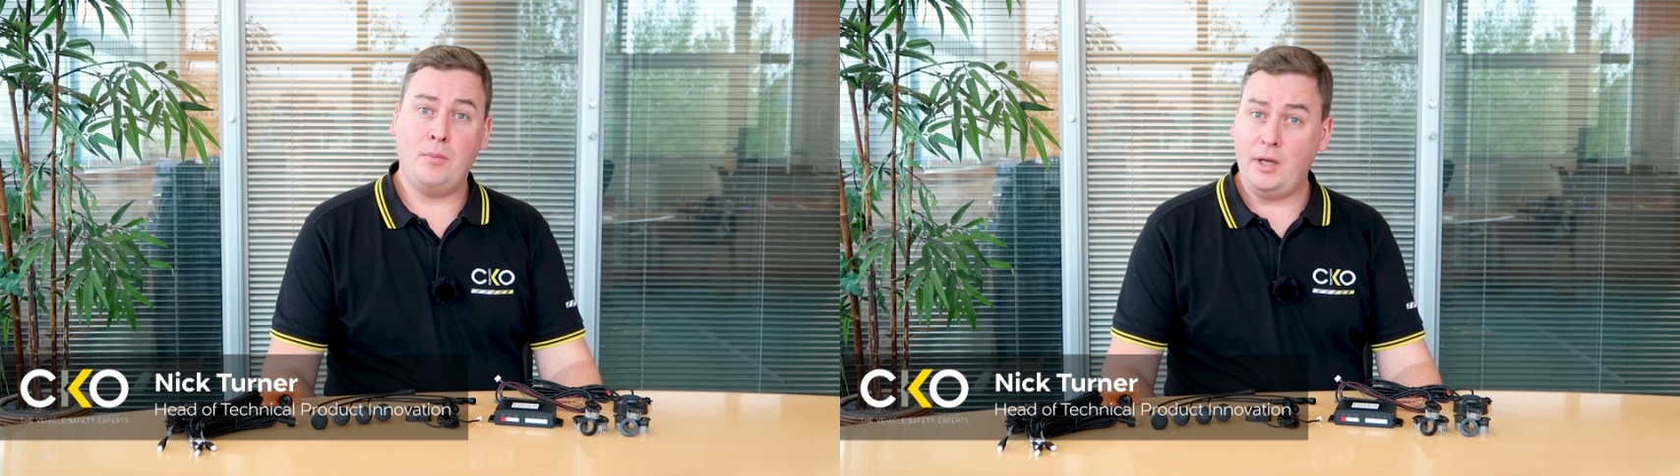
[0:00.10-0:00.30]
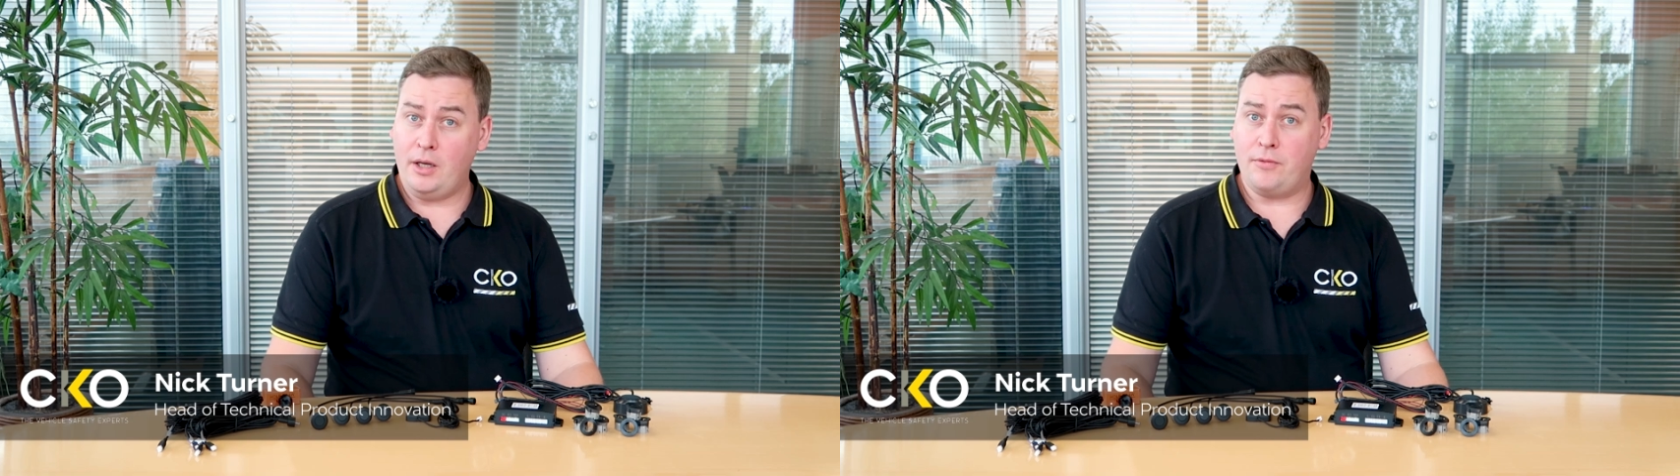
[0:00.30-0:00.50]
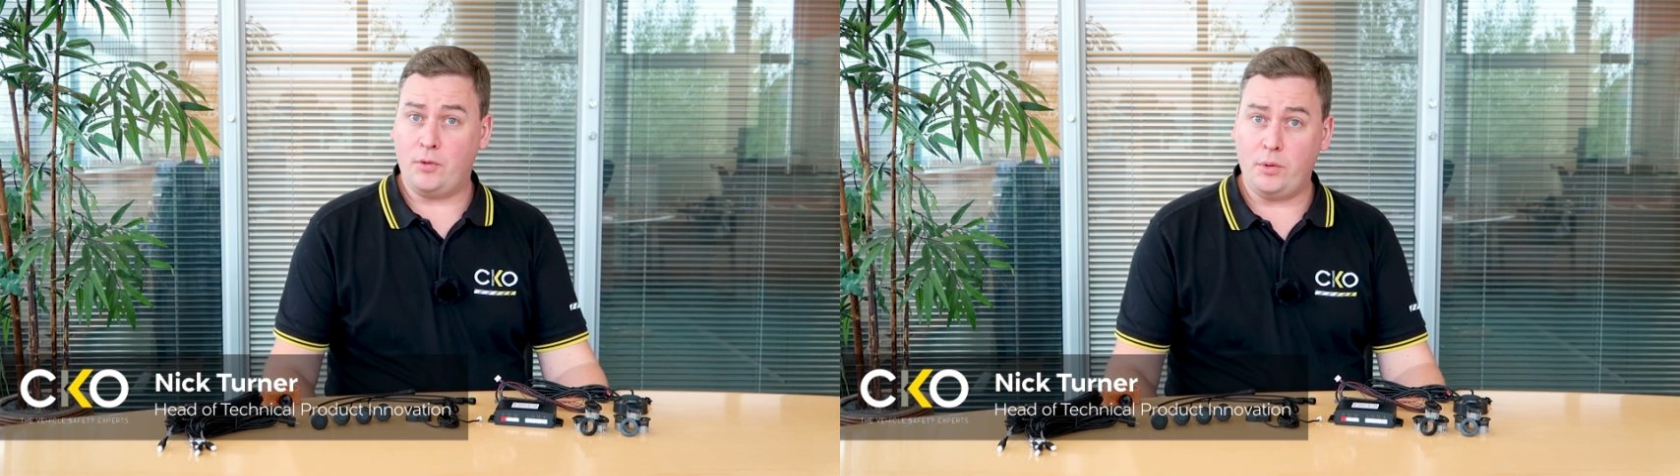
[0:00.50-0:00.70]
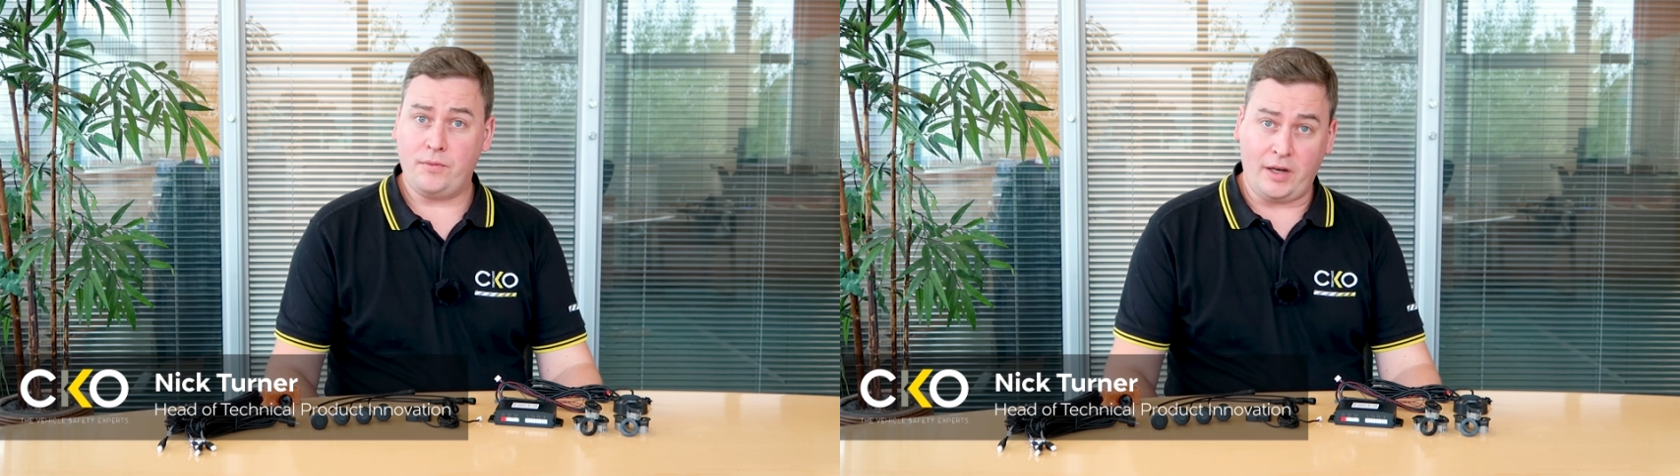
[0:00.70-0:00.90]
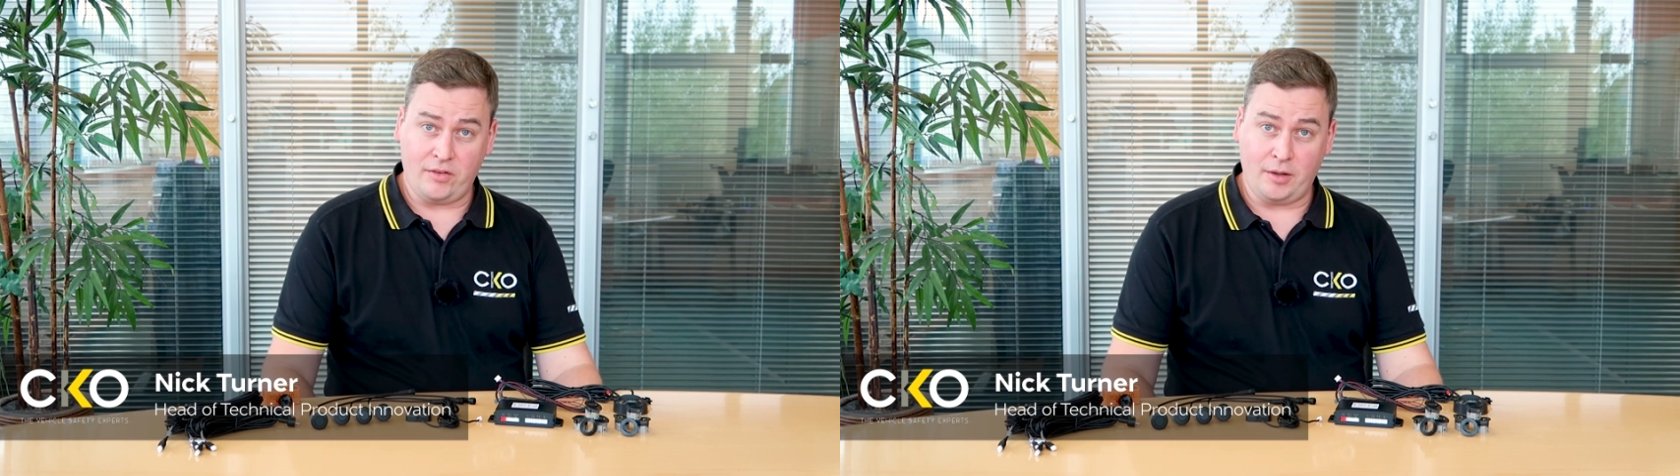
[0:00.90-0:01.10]
Meet our
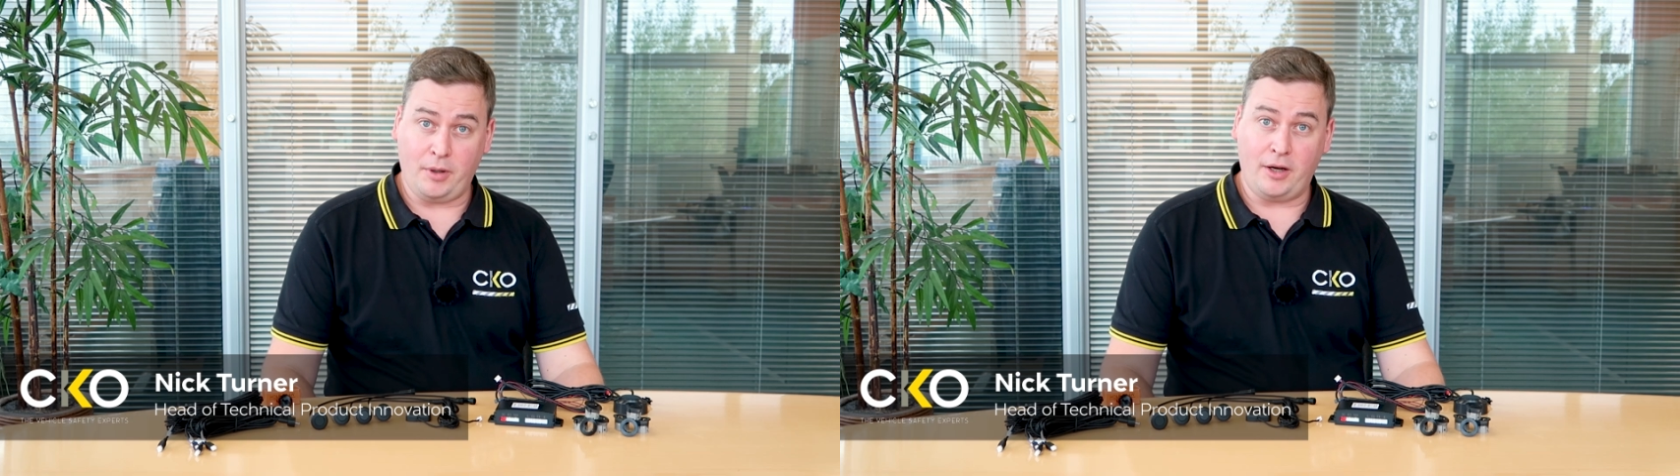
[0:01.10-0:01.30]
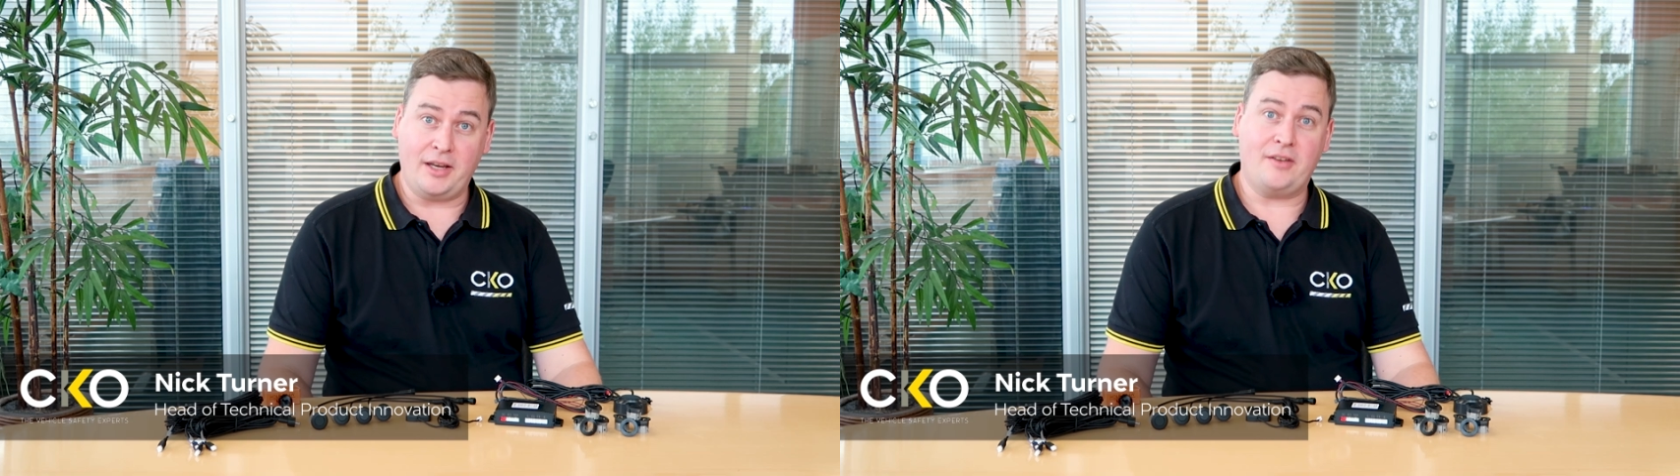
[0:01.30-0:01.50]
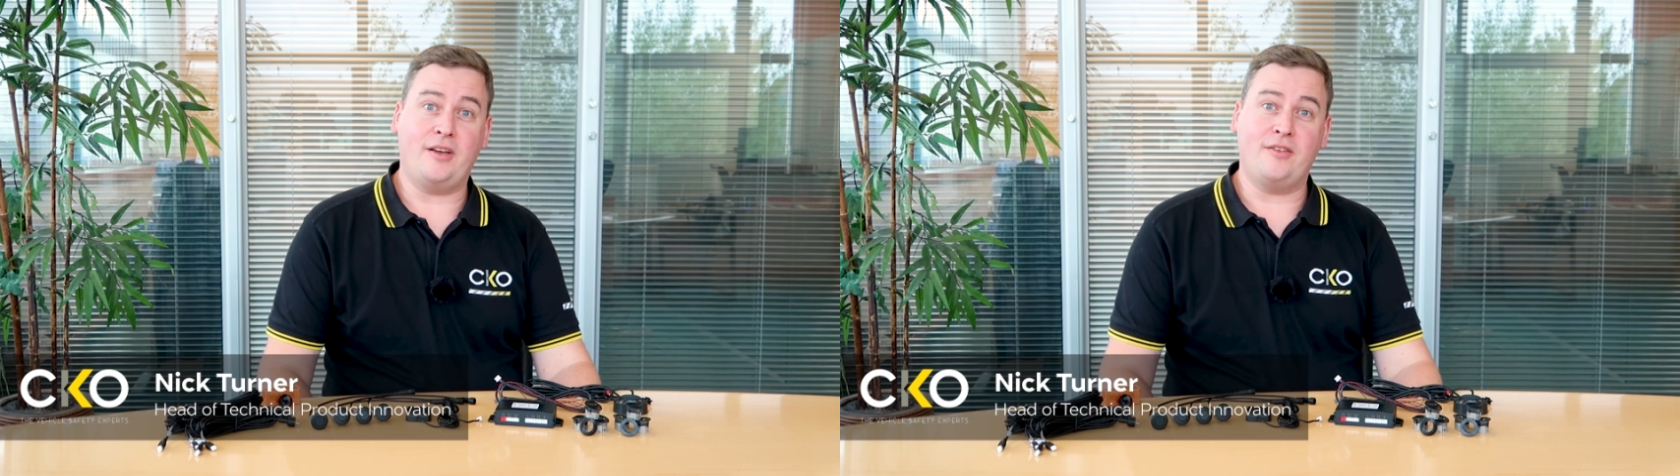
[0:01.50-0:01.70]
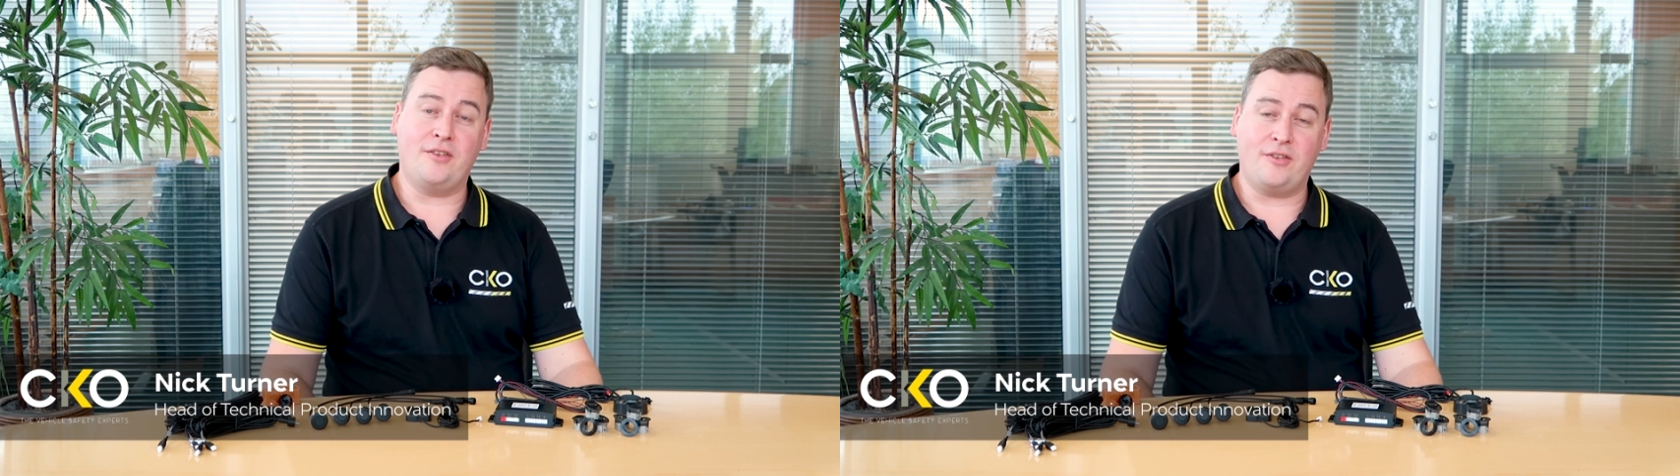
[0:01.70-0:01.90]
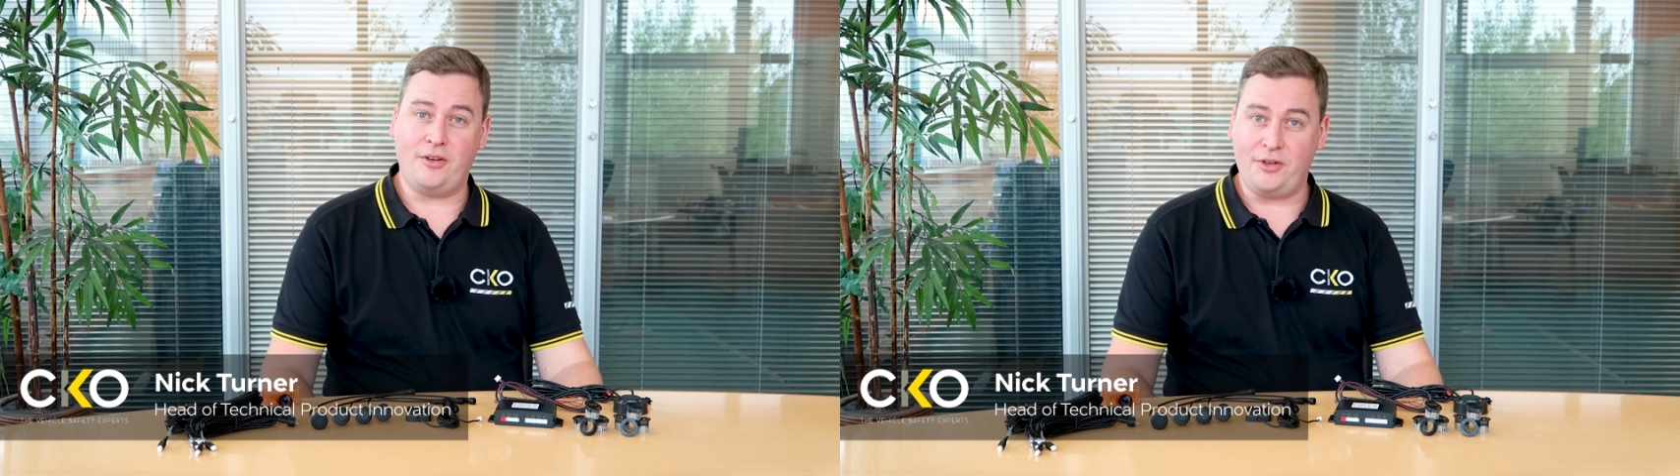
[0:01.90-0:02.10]
forward-facing parking
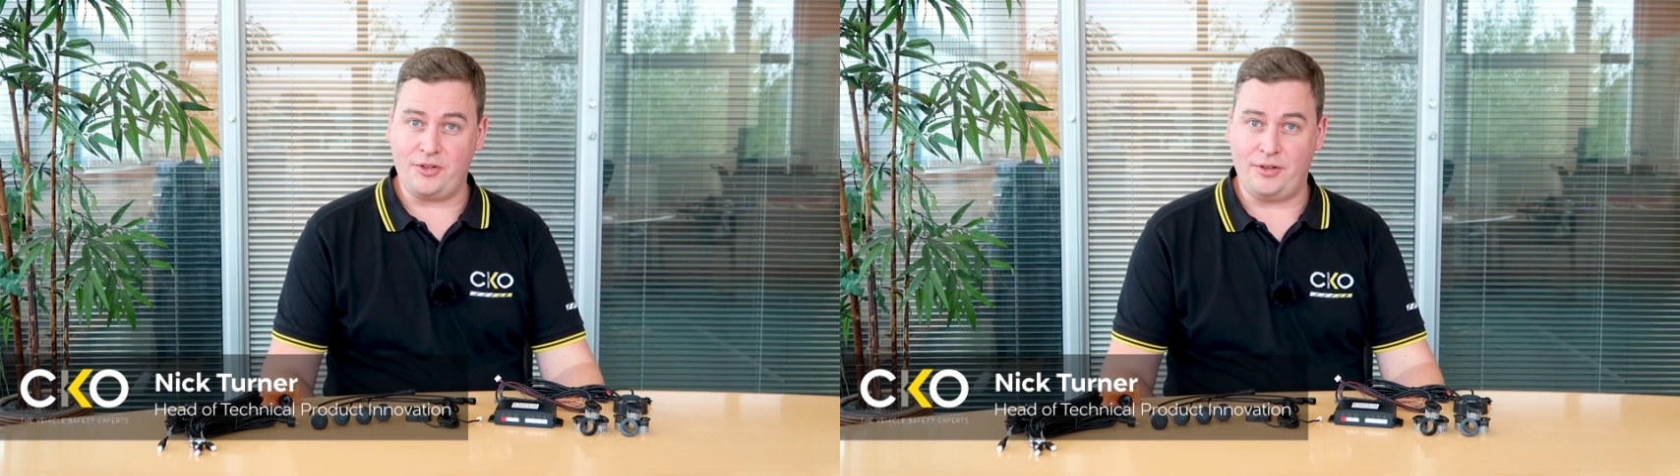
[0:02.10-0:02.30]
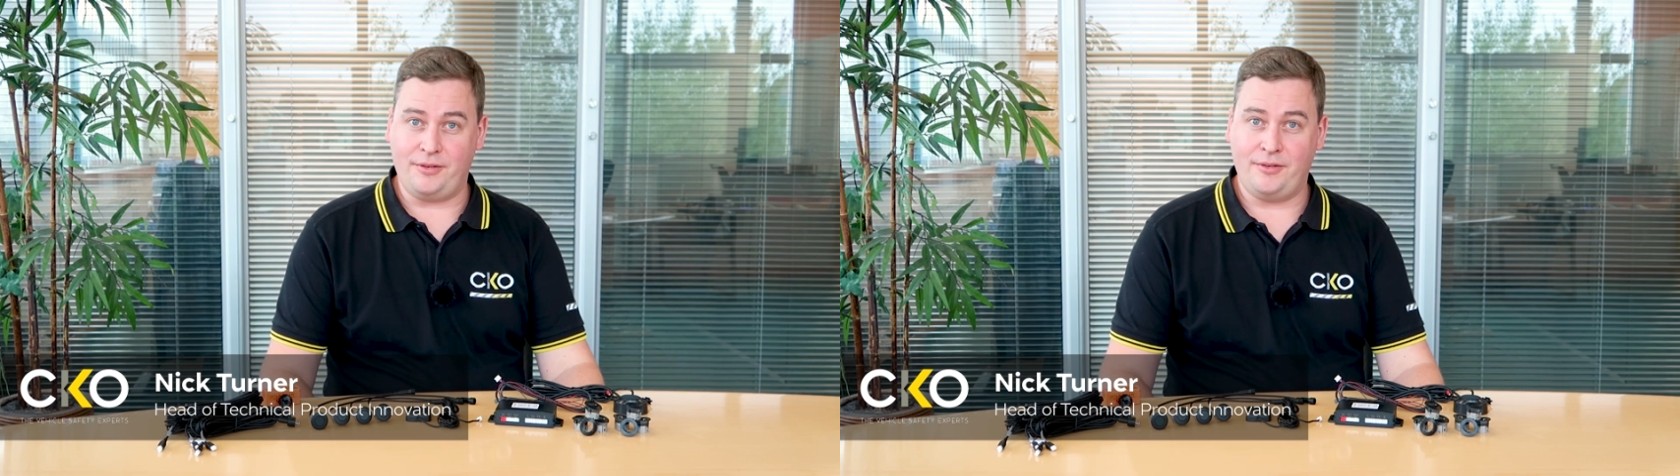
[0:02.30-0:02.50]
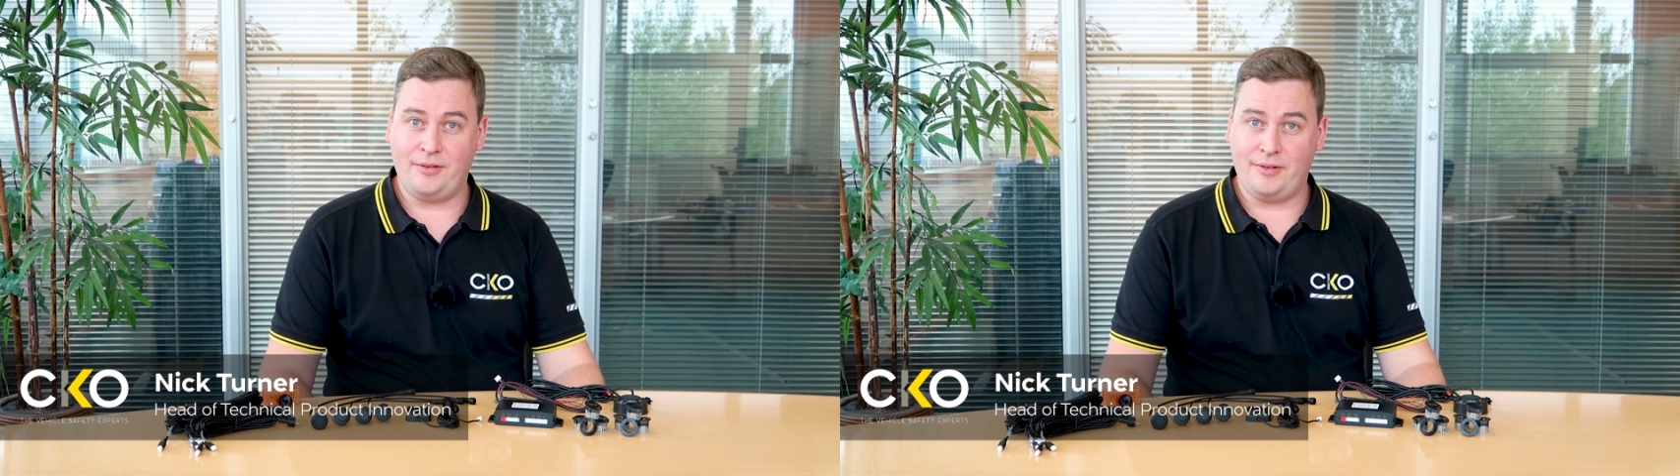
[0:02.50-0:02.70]
sensor solution,